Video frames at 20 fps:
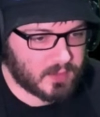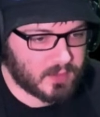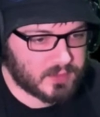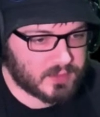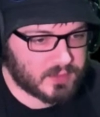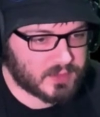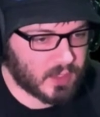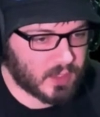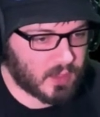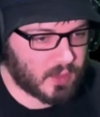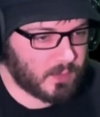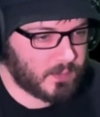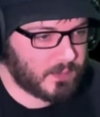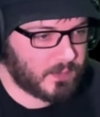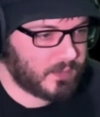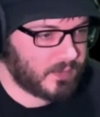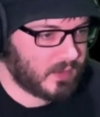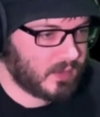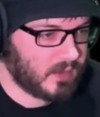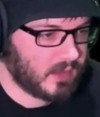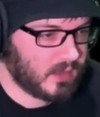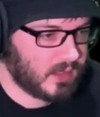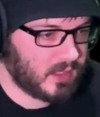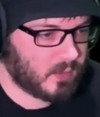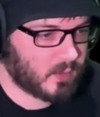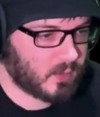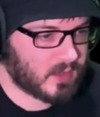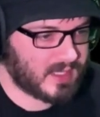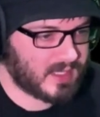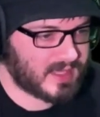So,
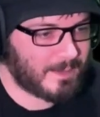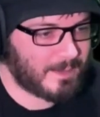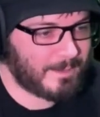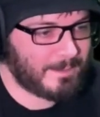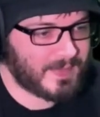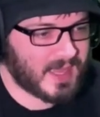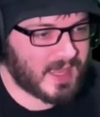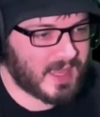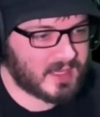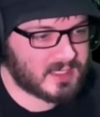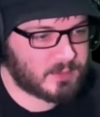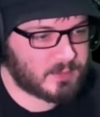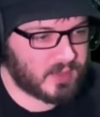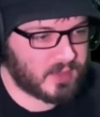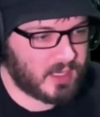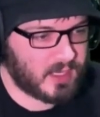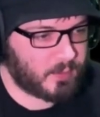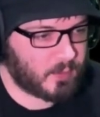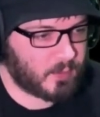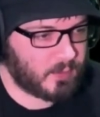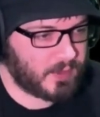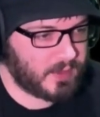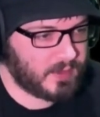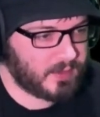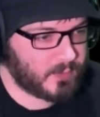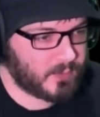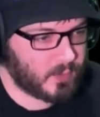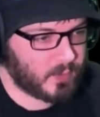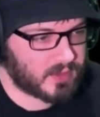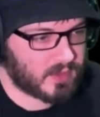in order to hit the max
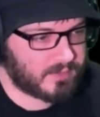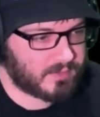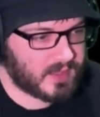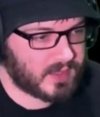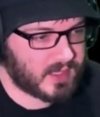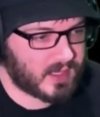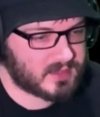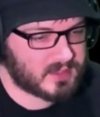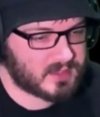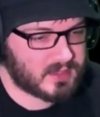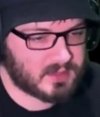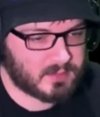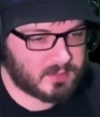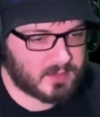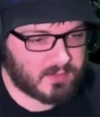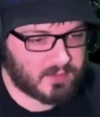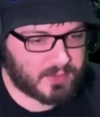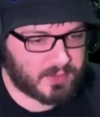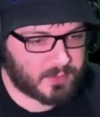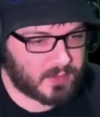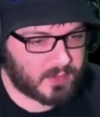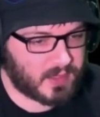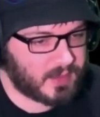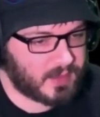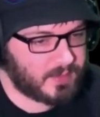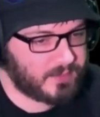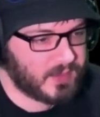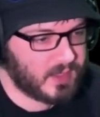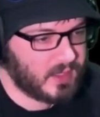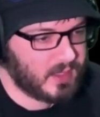breakpoint with our fanaticism level
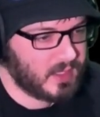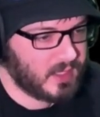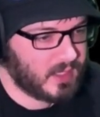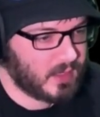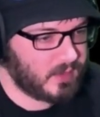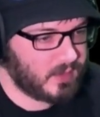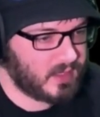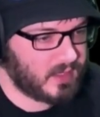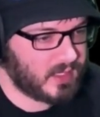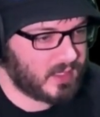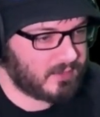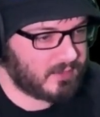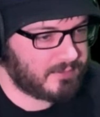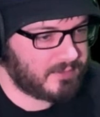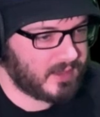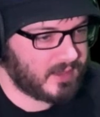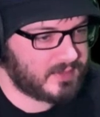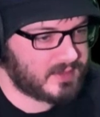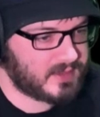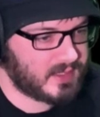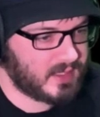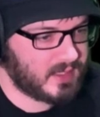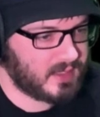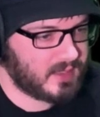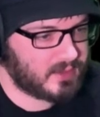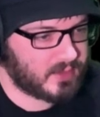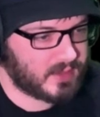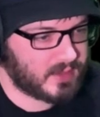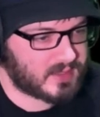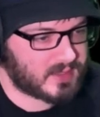3, we need to hit 15
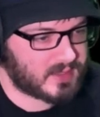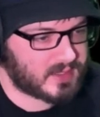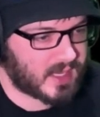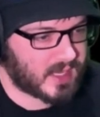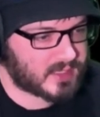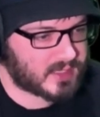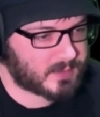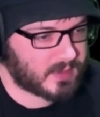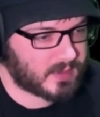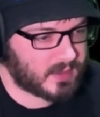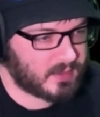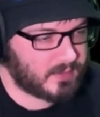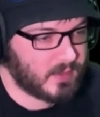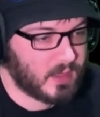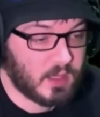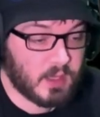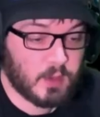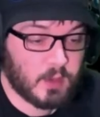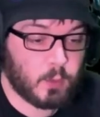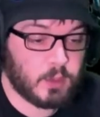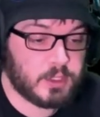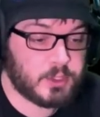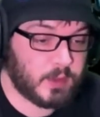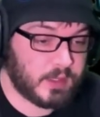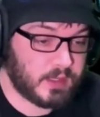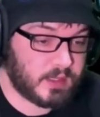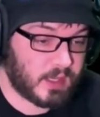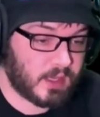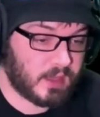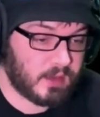increased attack speed, which
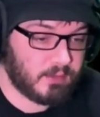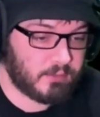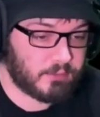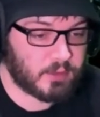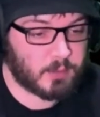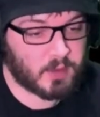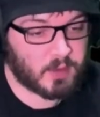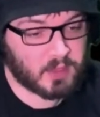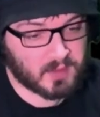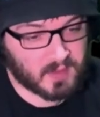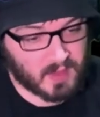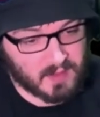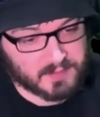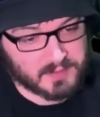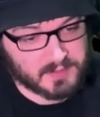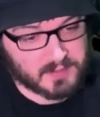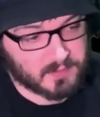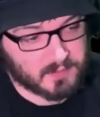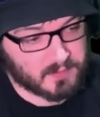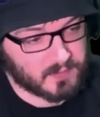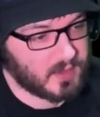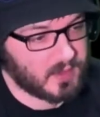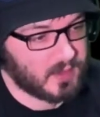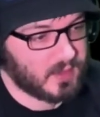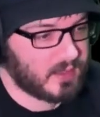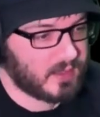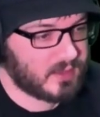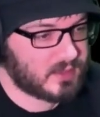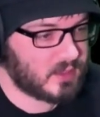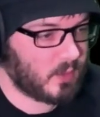we get from our gloves.
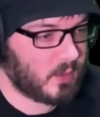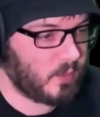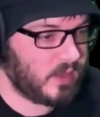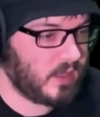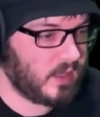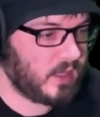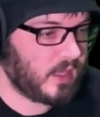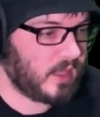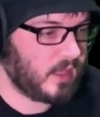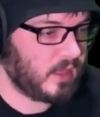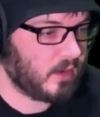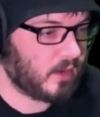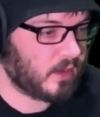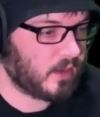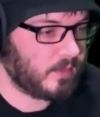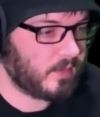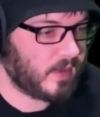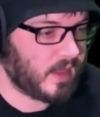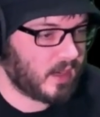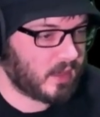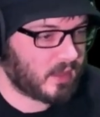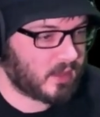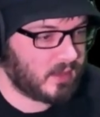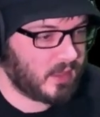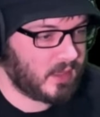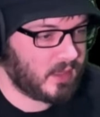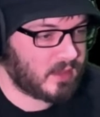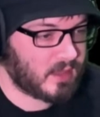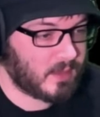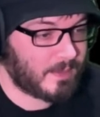And so we hit
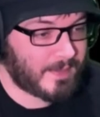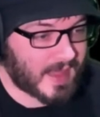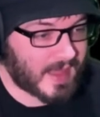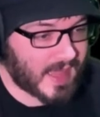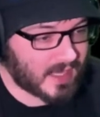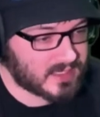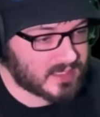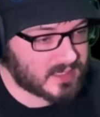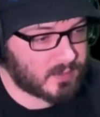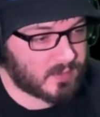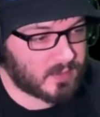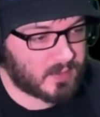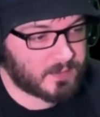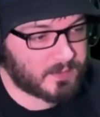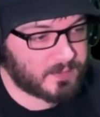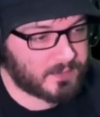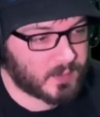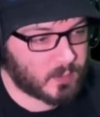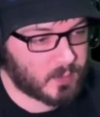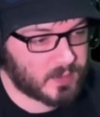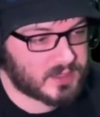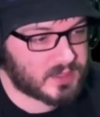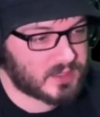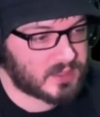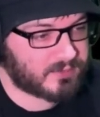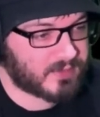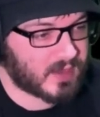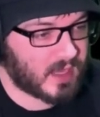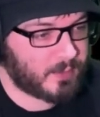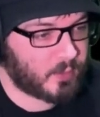automatically the maximum, which
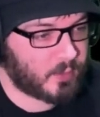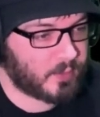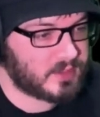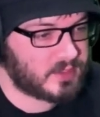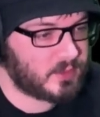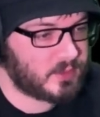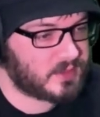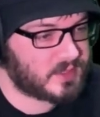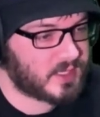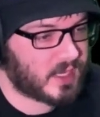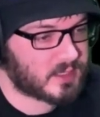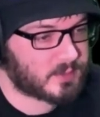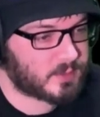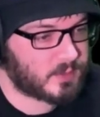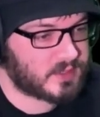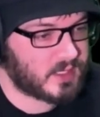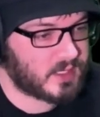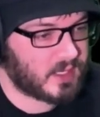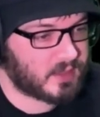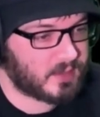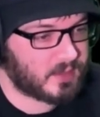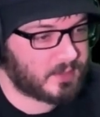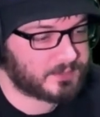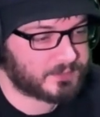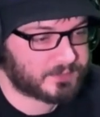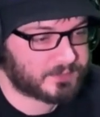is 5.2 attacks per second.